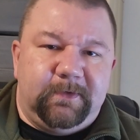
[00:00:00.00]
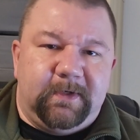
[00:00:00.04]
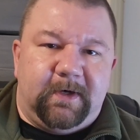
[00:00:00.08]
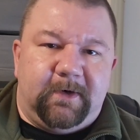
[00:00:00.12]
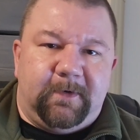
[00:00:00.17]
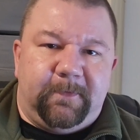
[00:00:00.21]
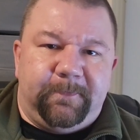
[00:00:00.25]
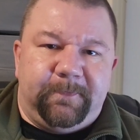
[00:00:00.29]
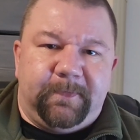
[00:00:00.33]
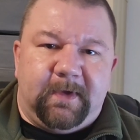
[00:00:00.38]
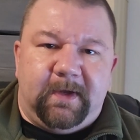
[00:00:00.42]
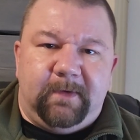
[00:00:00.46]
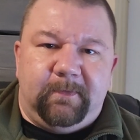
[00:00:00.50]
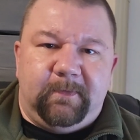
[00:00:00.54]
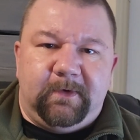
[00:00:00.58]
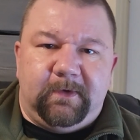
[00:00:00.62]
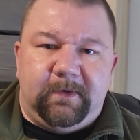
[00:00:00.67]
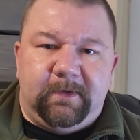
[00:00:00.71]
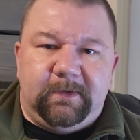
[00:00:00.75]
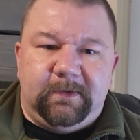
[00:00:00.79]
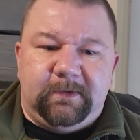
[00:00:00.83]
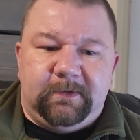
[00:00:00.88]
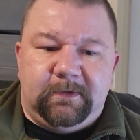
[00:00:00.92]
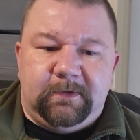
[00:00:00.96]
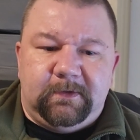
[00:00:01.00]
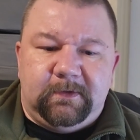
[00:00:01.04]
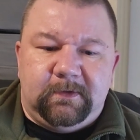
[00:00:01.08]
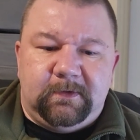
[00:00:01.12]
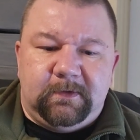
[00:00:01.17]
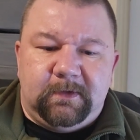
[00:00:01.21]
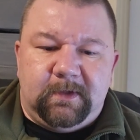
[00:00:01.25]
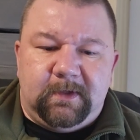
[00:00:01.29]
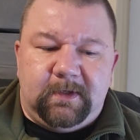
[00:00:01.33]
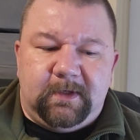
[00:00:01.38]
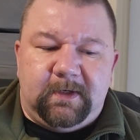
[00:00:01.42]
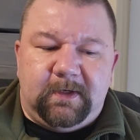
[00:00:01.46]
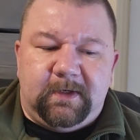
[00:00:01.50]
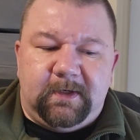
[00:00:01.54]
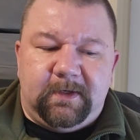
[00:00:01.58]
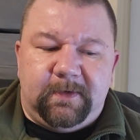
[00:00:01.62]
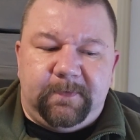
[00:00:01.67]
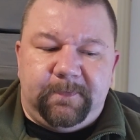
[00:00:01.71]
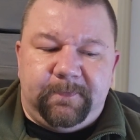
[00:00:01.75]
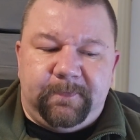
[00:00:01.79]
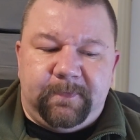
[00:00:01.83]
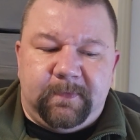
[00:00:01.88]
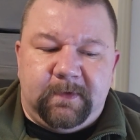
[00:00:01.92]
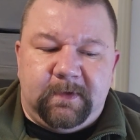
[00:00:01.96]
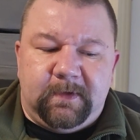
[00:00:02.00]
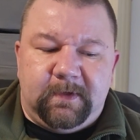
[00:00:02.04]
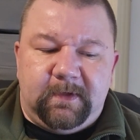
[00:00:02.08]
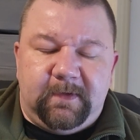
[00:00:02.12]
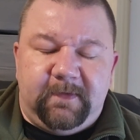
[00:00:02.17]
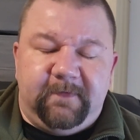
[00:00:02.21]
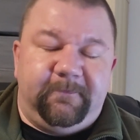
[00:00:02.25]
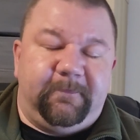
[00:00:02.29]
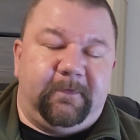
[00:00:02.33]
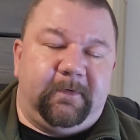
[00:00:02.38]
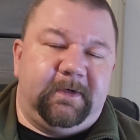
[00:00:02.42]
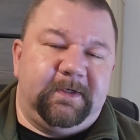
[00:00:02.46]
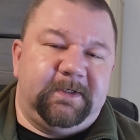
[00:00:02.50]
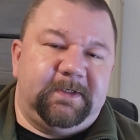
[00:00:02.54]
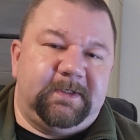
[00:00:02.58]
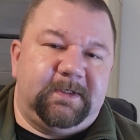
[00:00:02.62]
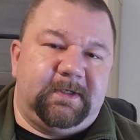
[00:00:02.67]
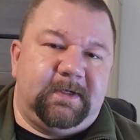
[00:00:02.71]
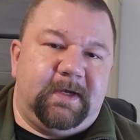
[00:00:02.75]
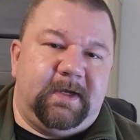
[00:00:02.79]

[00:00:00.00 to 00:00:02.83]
now? I'm going in the forest.